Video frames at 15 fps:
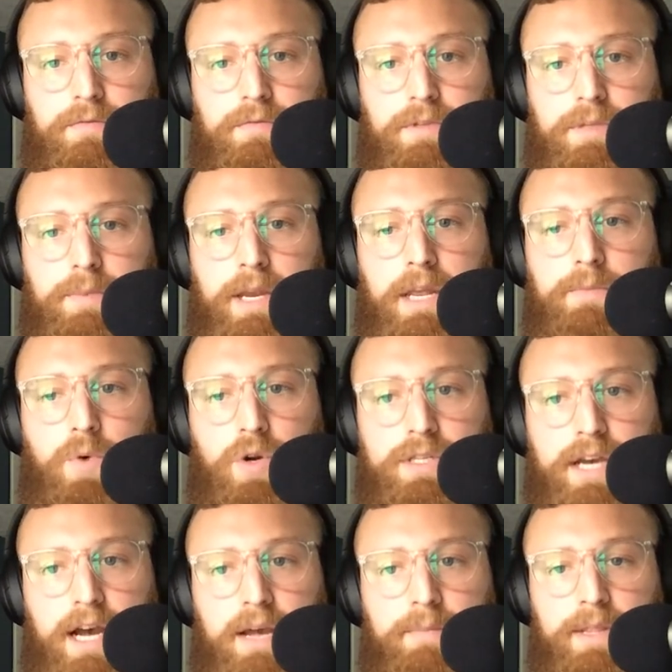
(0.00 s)
spending more
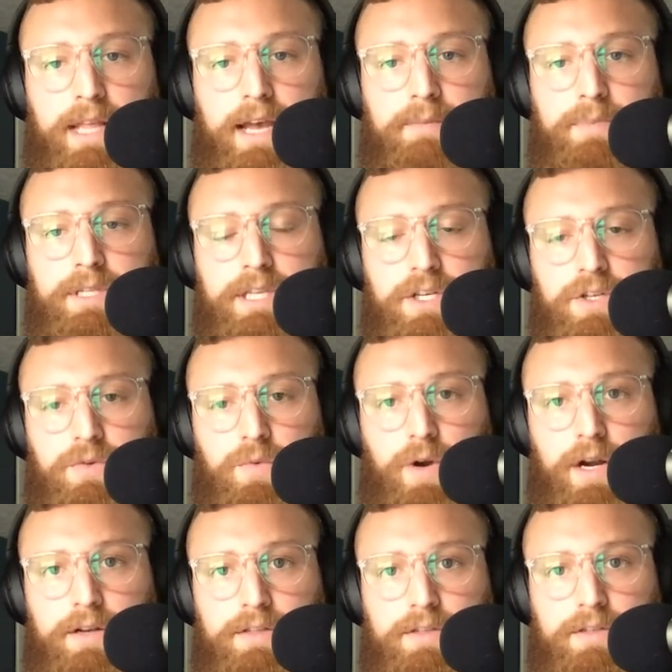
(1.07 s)
time in that position
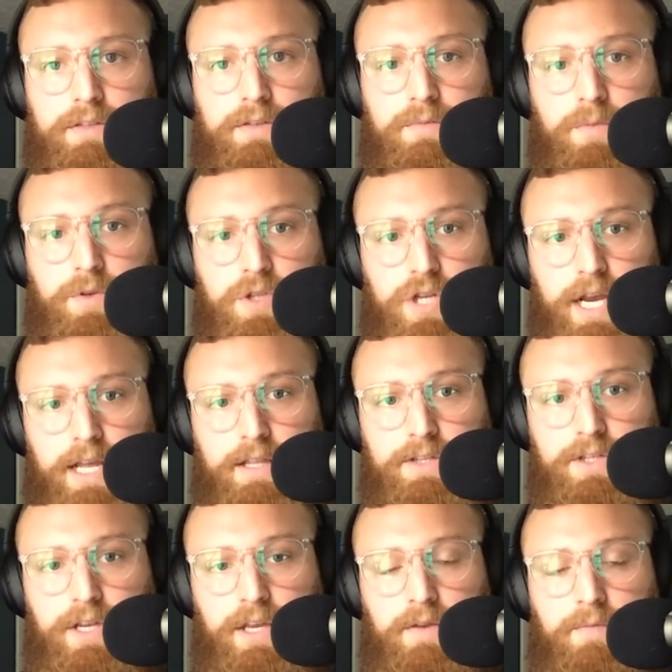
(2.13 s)
where it's most
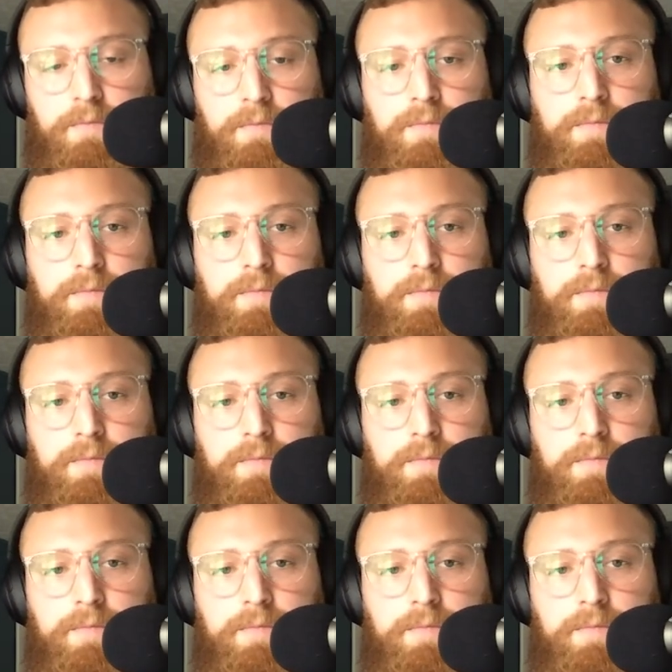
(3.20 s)
challenging,